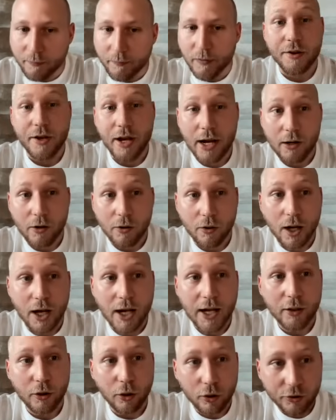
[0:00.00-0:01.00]
Now,
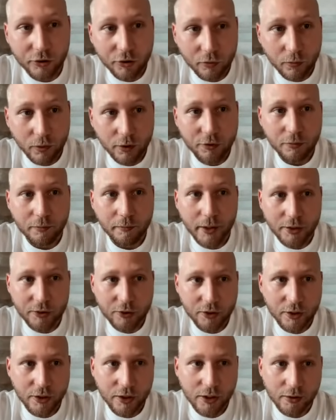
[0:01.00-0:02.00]
I also want to
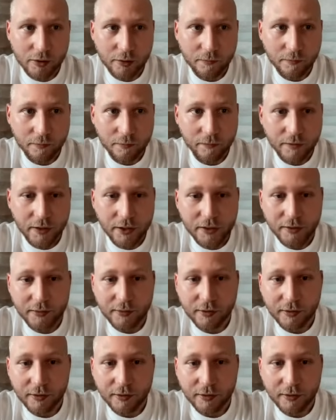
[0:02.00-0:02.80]
mention here that it's